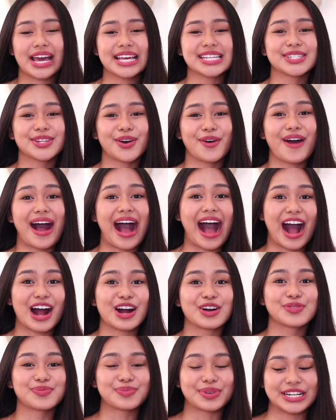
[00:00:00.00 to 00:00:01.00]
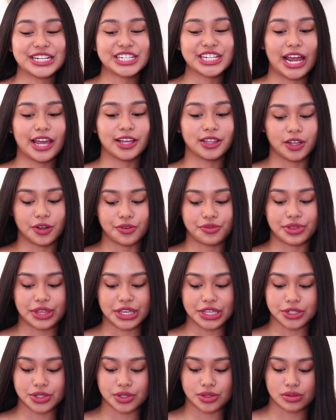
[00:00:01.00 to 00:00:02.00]
You guys know how much I love
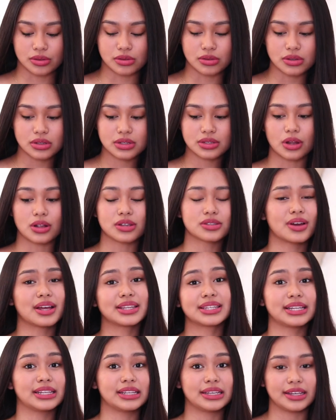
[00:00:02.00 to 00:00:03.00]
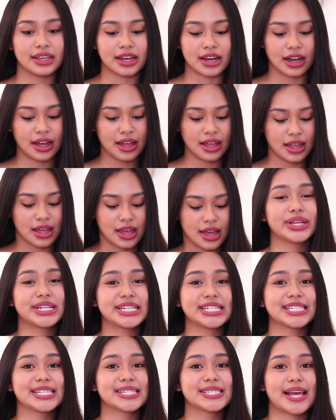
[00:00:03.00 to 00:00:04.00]
these shoes, also Atalia, and
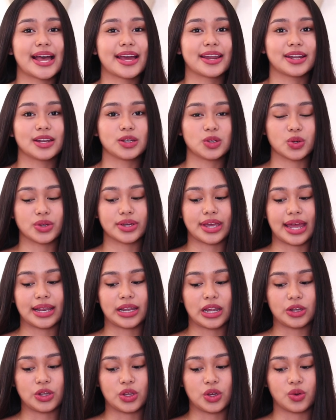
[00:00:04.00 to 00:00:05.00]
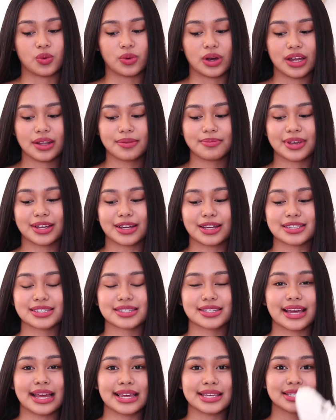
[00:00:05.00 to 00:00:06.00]
we just decided to get a new one
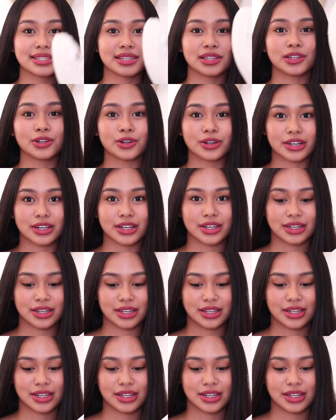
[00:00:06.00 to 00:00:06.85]
because, guys, look.